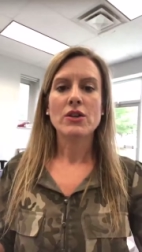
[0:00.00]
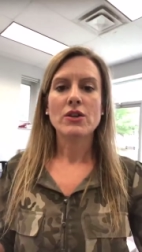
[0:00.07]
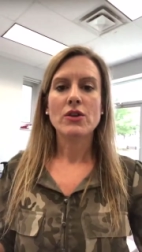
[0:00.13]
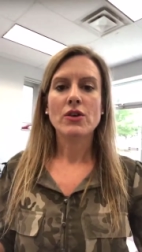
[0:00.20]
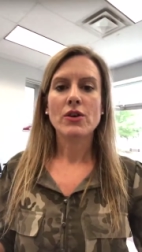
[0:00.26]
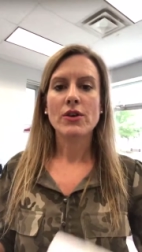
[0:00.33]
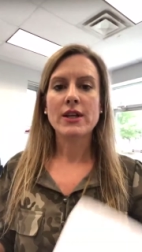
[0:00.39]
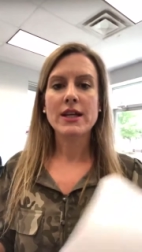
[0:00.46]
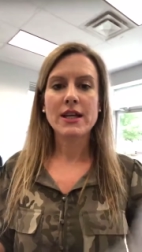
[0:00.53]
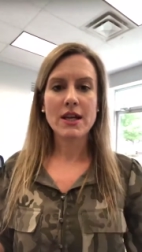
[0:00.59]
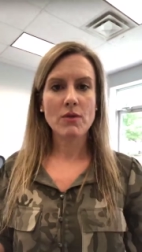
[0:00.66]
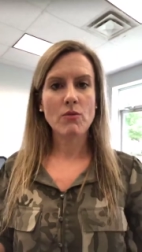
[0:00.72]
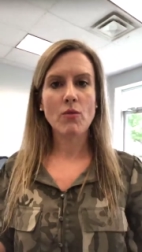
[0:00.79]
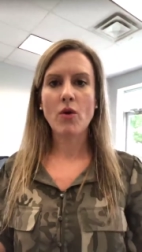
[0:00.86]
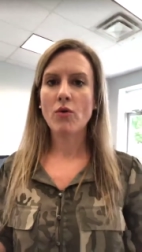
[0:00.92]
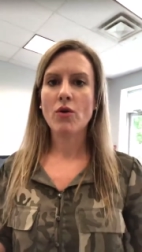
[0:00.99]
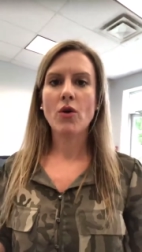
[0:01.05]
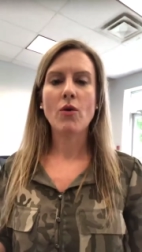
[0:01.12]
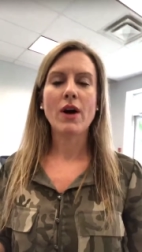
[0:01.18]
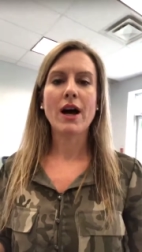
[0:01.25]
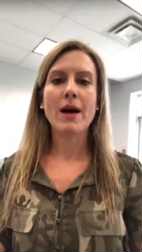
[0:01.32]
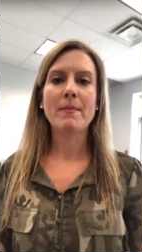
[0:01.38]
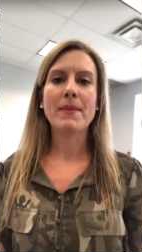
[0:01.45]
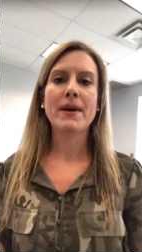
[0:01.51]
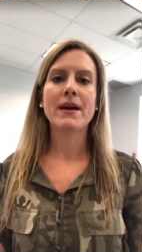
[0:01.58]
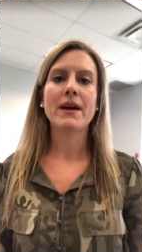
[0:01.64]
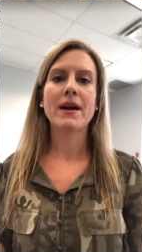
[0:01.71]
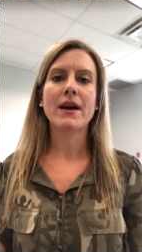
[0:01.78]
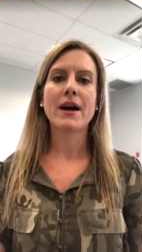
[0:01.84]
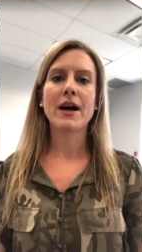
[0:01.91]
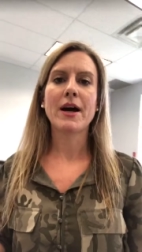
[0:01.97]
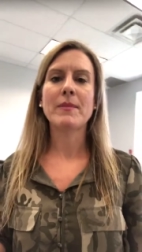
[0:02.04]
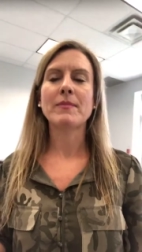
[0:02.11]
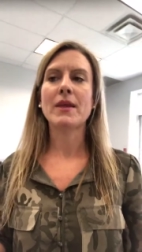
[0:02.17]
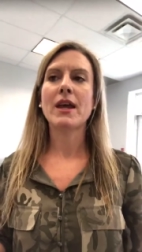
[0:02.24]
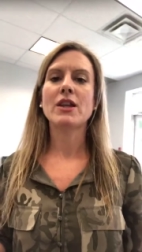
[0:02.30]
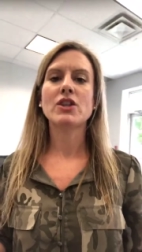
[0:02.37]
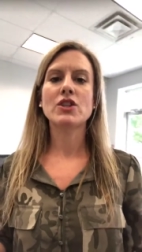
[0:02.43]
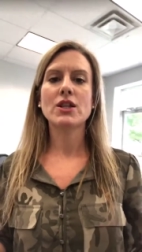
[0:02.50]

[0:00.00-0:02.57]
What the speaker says: your heat won't go up, and